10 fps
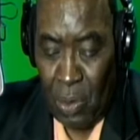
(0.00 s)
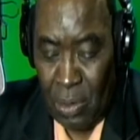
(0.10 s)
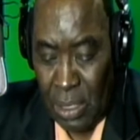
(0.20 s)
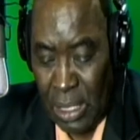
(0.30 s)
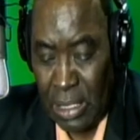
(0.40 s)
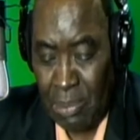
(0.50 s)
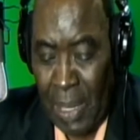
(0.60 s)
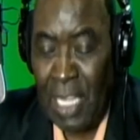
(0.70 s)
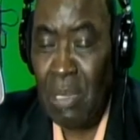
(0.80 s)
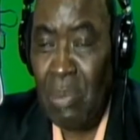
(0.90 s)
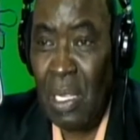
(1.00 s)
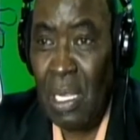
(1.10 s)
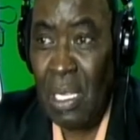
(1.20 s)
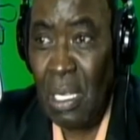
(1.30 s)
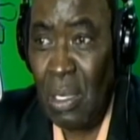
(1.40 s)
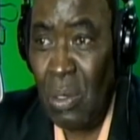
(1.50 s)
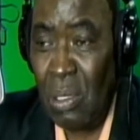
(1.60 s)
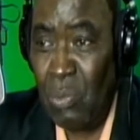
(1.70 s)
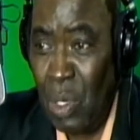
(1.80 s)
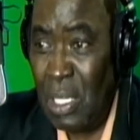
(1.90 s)
Could you explain to me uh,
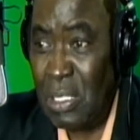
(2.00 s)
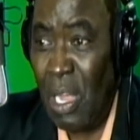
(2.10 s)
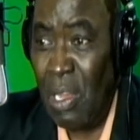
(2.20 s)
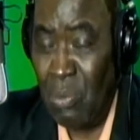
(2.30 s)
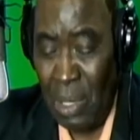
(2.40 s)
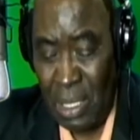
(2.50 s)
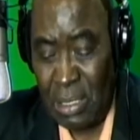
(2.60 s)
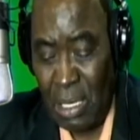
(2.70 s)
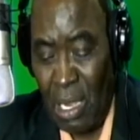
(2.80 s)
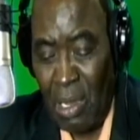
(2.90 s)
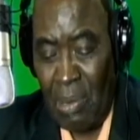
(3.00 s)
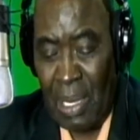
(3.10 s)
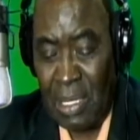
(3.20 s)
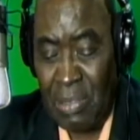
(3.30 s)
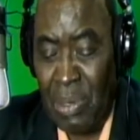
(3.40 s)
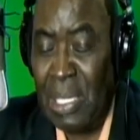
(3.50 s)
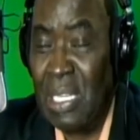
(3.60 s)
what it's all what it's all about? It's written.